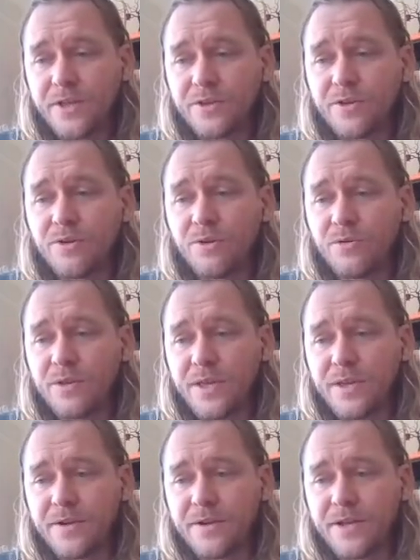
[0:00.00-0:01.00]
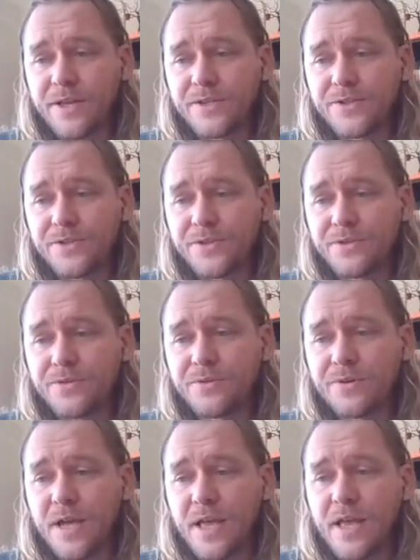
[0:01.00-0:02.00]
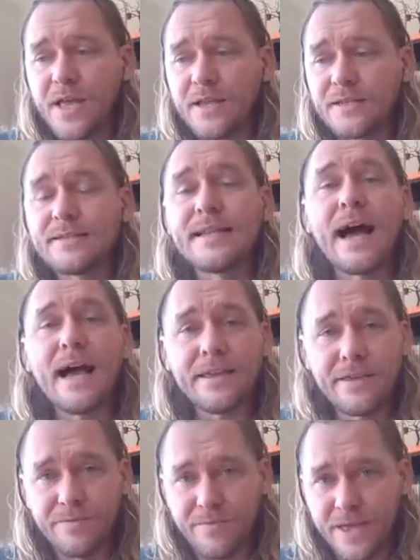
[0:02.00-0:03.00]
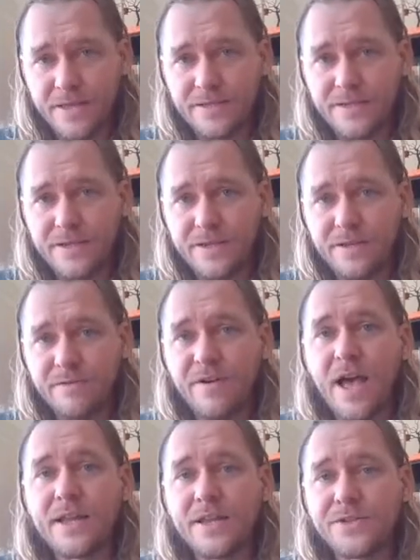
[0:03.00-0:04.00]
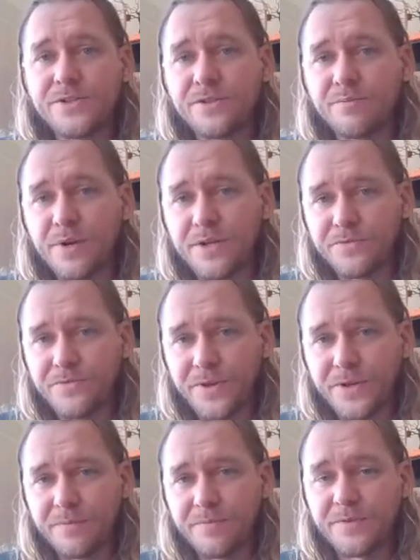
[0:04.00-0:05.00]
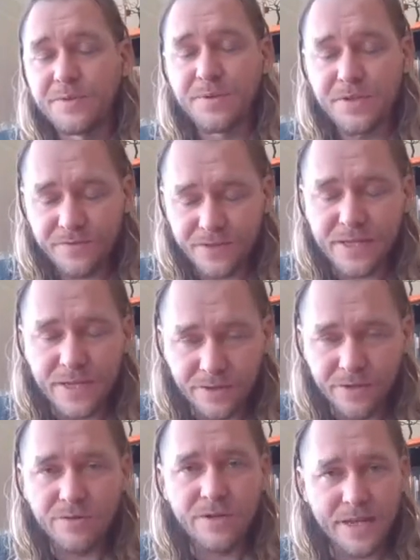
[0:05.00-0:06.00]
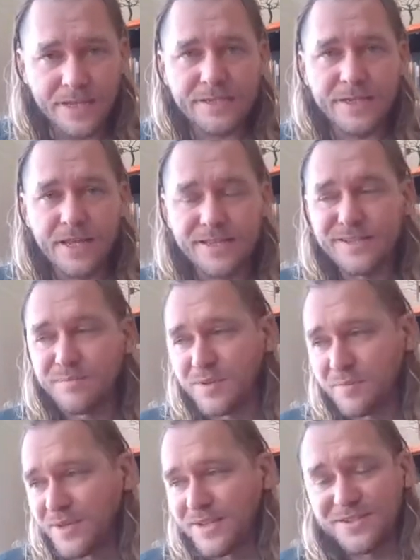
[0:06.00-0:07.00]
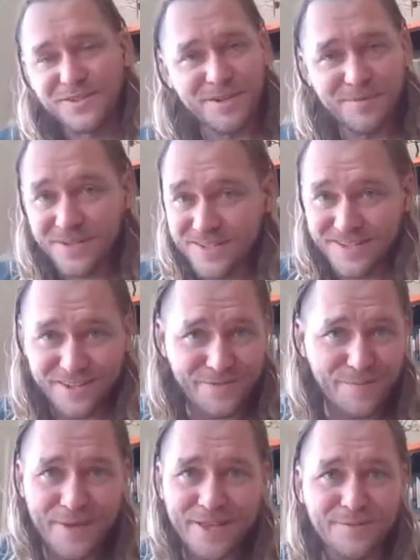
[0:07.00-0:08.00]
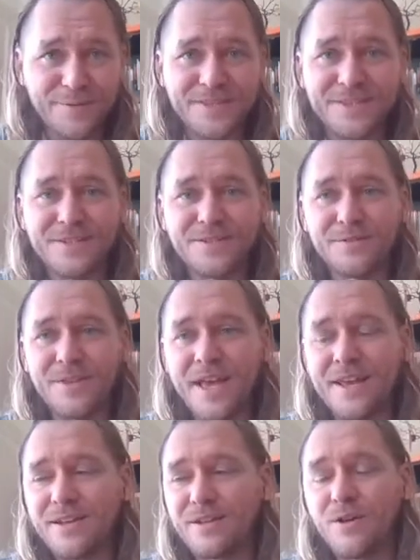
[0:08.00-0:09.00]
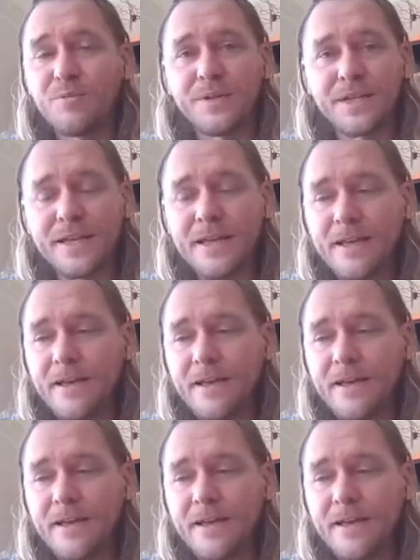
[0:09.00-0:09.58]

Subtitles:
The goal here is to document violations of press freedom, specifically in the United States, simply because our team doesn't have the bandwidth to do that globally.